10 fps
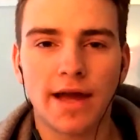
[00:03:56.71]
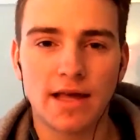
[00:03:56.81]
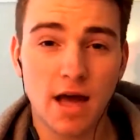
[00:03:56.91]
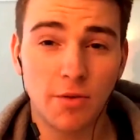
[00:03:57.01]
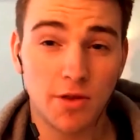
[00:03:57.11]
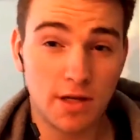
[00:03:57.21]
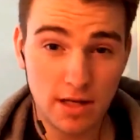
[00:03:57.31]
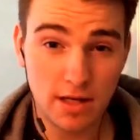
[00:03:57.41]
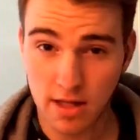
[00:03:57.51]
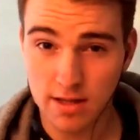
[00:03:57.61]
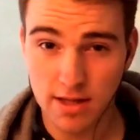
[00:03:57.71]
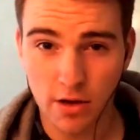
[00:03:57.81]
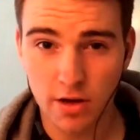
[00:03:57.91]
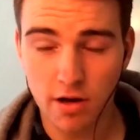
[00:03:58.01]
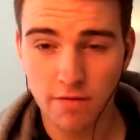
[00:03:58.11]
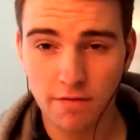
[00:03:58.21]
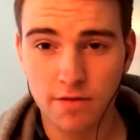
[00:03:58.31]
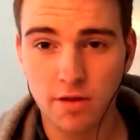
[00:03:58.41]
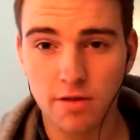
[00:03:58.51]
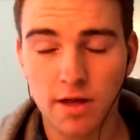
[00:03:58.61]
against Hamilton, is that good enough,
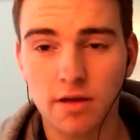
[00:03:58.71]
do you think?